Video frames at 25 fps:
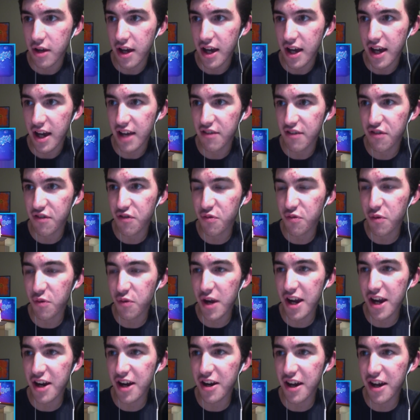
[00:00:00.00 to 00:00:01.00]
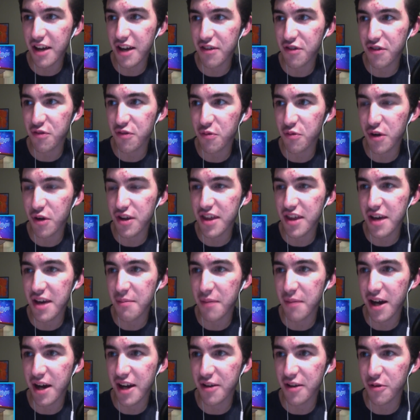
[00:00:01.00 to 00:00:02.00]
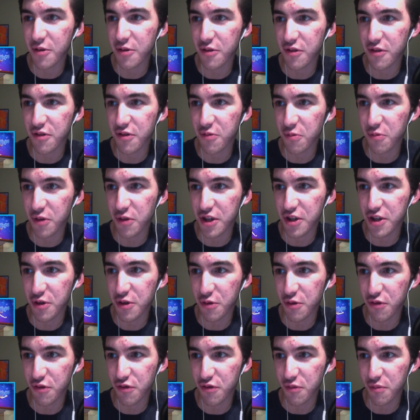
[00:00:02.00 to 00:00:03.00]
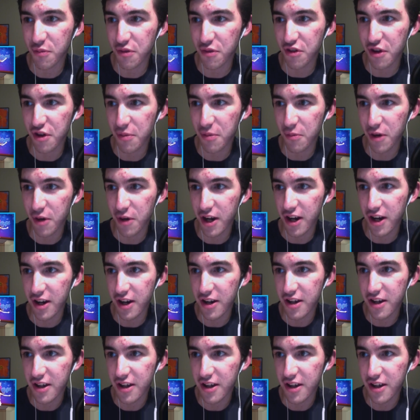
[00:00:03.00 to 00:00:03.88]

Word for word: I swear, I swear that model was reused from somewhere.